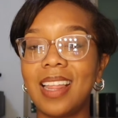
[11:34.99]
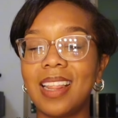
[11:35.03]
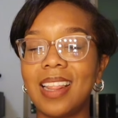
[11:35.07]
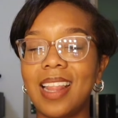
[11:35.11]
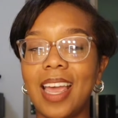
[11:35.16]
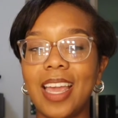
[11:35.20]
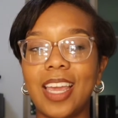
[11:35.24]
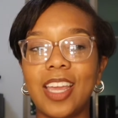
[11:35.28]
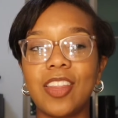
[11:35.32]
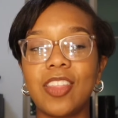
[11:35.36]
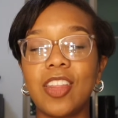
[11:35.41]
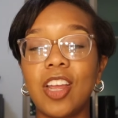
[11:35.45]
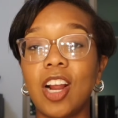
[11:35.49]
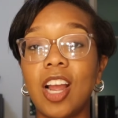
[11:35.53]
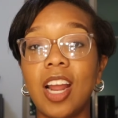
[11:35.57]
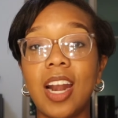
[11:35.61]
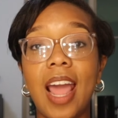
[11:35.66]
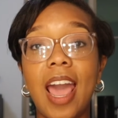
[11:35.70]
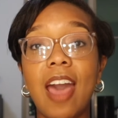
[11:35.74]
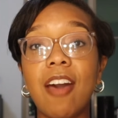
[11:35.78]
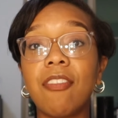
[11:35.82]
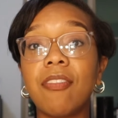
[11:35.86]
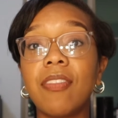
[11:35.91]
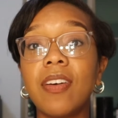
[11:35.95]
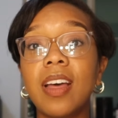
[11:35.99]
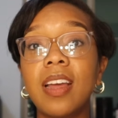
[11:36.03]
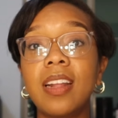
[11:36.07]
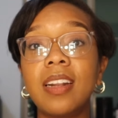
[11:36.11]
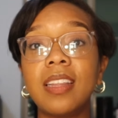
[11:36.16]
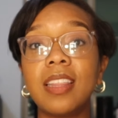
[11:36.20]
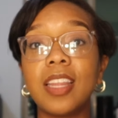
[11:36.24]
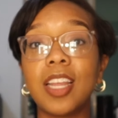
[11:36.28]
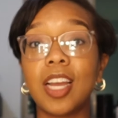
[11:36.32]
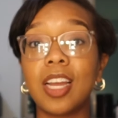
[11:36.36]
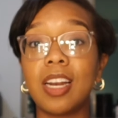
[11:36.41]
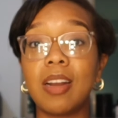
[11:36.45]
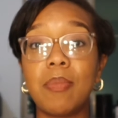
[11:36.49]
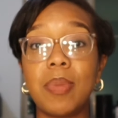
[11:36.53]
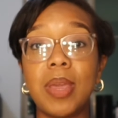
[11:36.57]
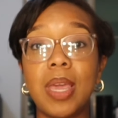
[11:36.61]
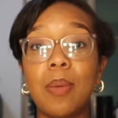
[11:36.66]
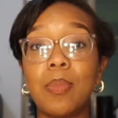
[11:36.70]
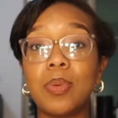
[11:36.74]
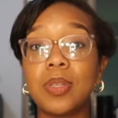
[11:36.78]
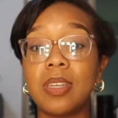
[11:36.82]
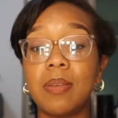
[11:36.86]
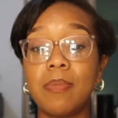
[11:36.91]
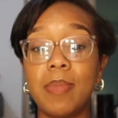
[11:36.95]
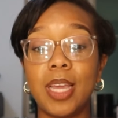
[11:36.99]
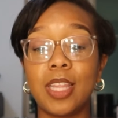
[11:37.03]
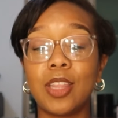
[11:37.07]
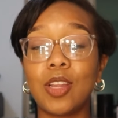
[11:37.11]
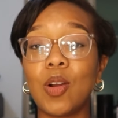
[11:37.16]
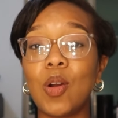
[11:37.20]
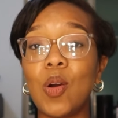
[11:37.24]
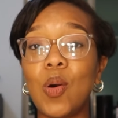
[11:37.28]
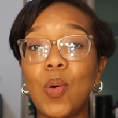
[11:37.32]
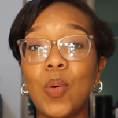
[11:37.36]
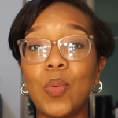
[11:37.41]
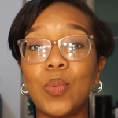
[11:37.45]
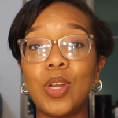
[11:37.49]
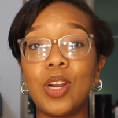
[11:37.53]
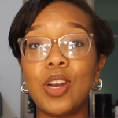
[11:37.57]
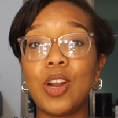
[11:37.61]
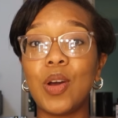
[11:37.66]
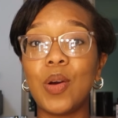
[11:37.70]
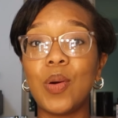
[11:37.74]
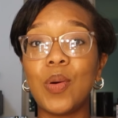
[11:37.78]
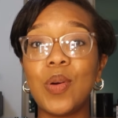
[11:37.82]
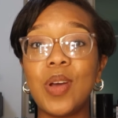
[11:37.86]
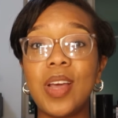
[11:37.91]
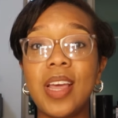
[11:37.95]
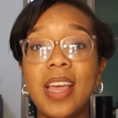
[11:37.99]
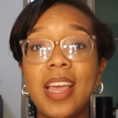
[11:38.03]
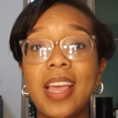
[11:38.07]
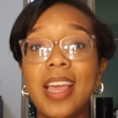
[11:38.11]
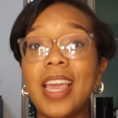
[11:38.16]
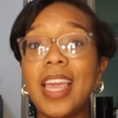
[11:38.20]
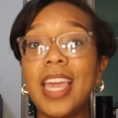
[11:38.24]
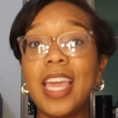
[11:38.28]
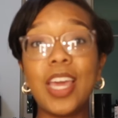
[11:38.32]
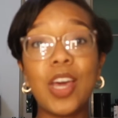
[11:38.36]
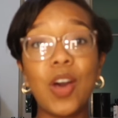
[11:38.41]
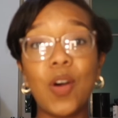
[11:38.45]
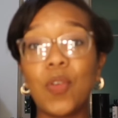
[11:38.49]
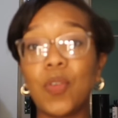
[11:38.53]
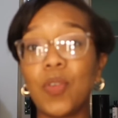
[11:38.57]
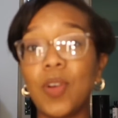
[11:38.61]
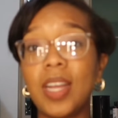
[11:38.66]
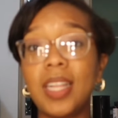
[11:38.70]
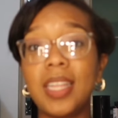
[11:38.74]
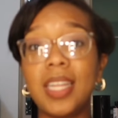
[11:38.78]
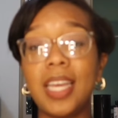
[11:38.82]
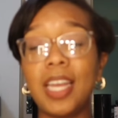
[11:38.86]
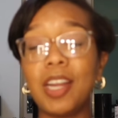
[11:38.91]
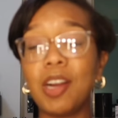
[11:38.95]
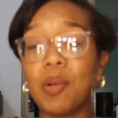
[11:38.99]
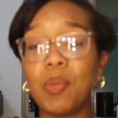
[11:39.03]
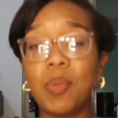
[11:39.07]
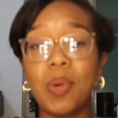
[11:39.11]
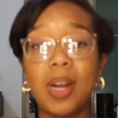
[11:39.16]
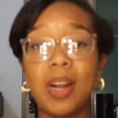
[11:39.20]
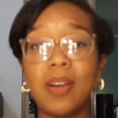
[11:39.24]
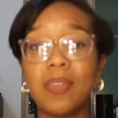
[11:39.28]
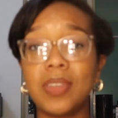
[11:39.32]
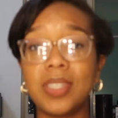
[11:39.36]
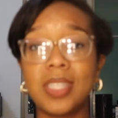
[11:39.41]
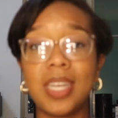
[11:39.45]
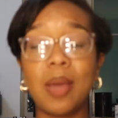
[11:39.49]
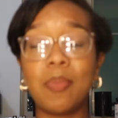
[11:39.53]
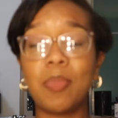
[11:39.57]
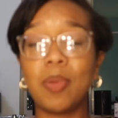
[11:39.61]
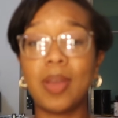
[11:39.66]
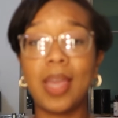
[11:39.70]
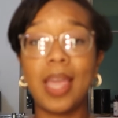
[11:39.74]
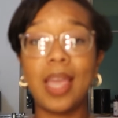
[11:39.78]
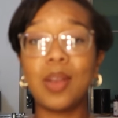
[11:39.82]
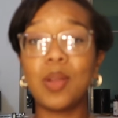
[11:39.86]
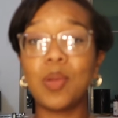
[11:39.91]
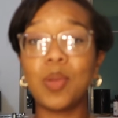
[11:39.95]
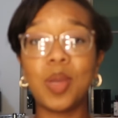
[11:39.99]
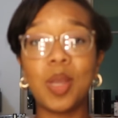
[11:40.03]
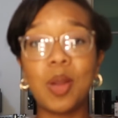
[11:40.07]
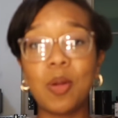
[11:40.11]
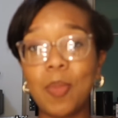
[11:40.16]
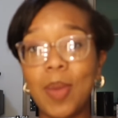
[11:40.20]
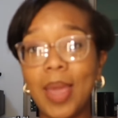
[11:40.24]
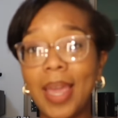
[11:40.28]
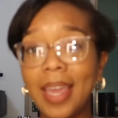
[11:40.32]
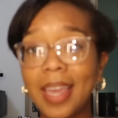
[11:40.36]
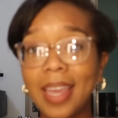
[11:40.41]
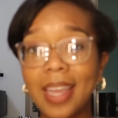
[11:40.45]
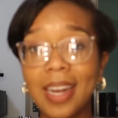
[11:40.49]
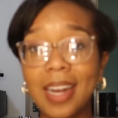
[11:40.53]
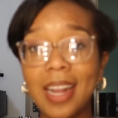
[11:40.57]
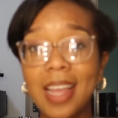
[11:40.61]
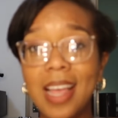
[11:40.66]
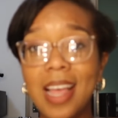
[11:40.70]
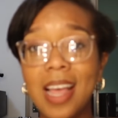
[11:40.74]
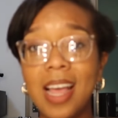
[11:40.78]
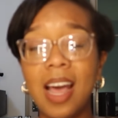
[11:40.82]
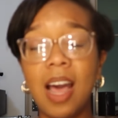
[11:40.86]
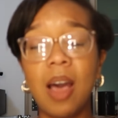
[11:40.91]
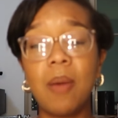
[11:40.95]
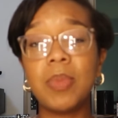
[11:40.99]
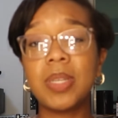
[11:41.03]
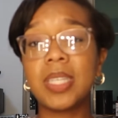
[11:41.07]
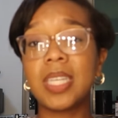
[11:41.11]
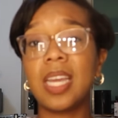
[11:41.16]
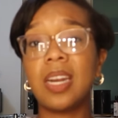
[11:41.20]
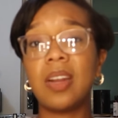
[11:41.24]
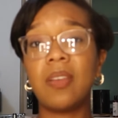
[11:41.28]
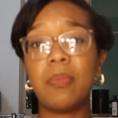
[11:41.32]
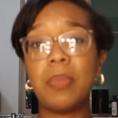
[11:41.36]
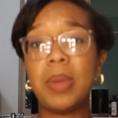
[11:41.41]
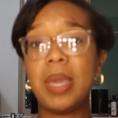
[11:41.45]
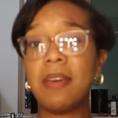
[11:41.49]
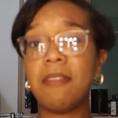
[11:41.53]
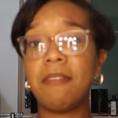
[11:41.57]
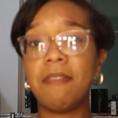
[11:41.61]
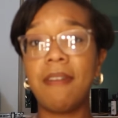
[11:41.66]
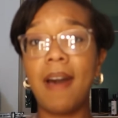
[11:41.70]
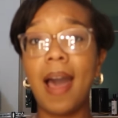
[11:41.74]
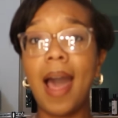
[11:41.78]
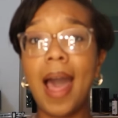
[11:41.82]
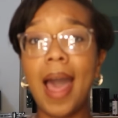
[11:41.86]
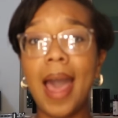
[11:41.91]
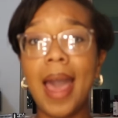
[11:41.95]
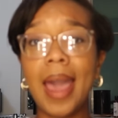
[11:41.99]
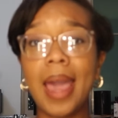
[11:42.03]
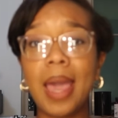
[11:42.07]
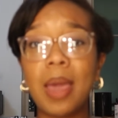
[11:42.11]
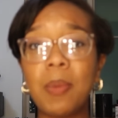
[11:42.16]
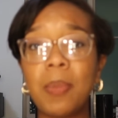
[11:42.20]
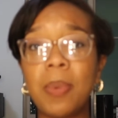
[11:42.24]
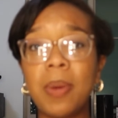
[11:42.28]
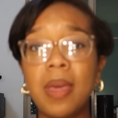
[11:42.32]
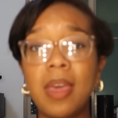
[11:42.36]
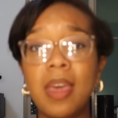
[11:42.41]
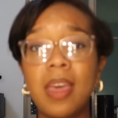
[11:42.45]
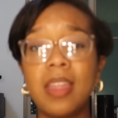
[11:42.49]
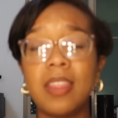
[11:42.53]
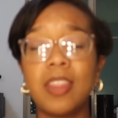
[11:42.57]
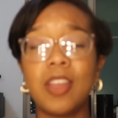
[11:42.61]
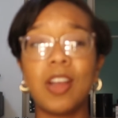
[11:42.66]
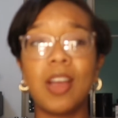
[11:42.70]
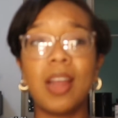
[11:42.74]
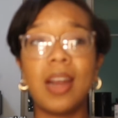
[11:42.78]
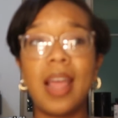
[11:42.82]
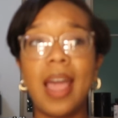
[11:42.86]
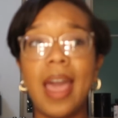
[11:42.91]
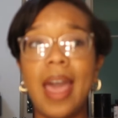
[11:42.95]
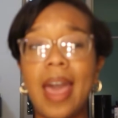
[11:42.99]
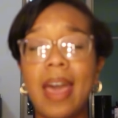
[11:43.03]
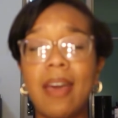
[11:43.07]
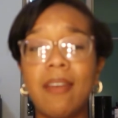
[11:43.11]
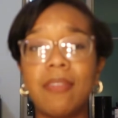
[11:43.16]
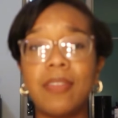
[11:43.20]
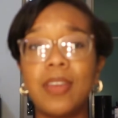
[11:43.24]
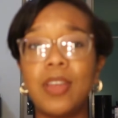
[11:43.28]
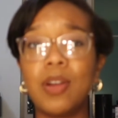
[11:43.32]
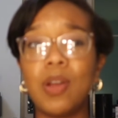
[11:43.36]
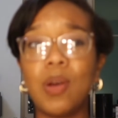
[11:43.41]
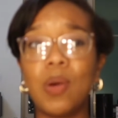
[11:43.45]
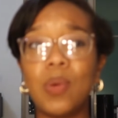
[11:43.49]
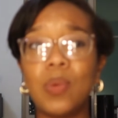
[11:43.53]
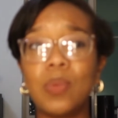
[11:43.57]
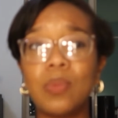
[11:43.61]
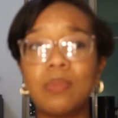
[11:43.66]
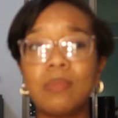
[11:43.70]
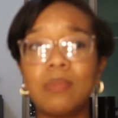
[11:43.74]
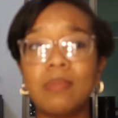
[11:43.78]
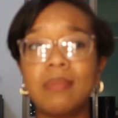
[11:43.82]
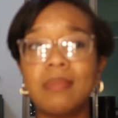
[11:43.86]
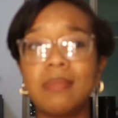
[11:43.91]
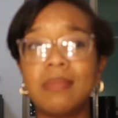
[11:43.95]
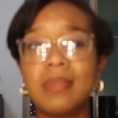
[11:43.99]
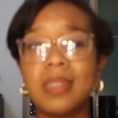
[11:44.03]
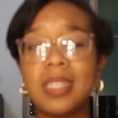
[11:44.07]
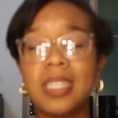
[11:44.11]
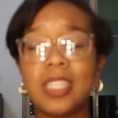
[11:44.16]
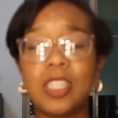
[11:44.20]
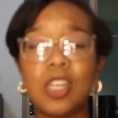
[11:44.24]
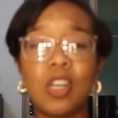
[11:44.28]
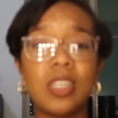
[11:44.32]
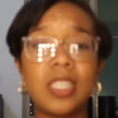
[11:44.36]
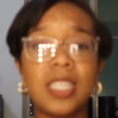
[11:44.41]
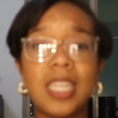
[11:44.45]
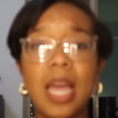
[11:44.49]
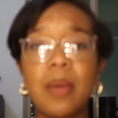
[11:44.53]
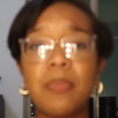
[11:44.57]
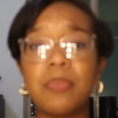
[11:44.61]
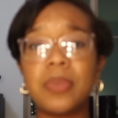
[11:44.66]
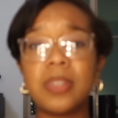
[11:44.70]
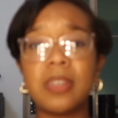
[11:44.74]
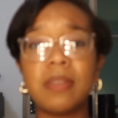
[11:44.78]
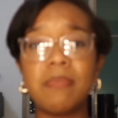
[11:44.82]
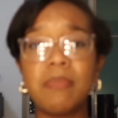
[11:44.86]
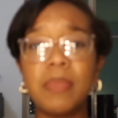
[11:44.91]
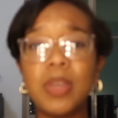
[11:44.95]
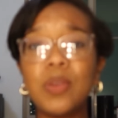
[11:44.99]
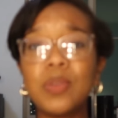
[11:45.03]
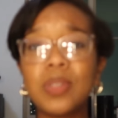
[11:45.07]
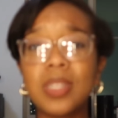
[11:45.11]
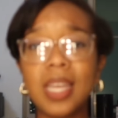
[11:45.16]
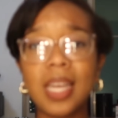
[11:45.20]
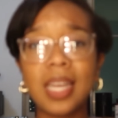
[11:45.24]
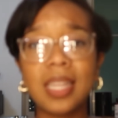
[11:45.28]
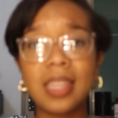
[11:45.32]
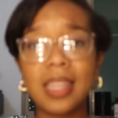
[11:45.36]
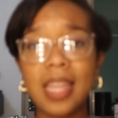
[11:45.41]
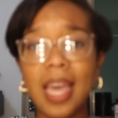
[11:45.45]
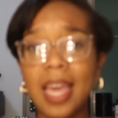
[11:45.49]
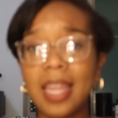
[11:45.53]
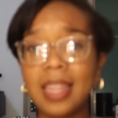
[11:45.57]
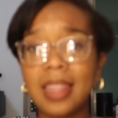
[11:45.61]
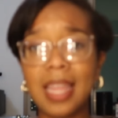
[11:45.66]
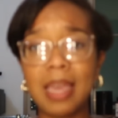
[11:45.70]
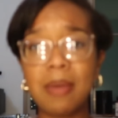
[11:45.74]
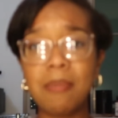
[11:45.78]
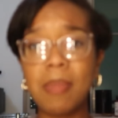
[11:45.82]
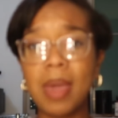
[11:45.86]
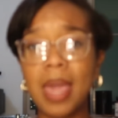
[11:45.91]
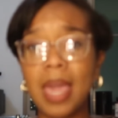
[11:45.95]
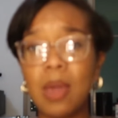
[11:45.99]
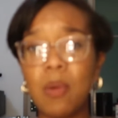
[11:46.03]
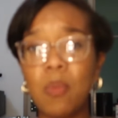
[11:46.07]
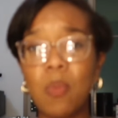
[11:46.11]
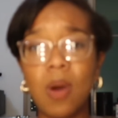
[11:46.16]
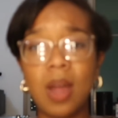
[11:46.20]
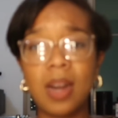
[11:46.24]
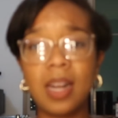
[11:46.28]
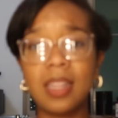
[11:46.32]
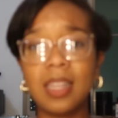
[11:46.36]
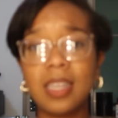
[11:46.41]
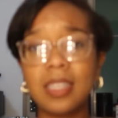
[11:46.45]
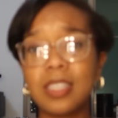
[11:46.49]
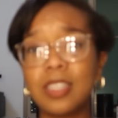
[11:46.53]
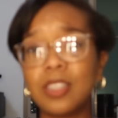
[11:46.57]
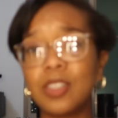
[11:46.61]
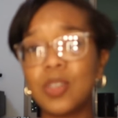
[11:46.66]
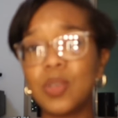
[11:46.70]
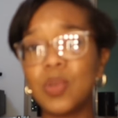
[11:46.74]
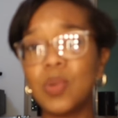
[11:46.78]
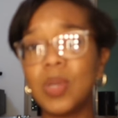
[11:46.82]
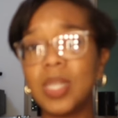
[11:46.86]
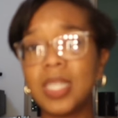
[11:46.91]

Like they're gonna have fun, they're gonna be able to make their own, you know, eco-friendly or whatever type of candle you're making. It's gonna be a vibe. They're gonna have, you know, certain types of music that they may want to listen to.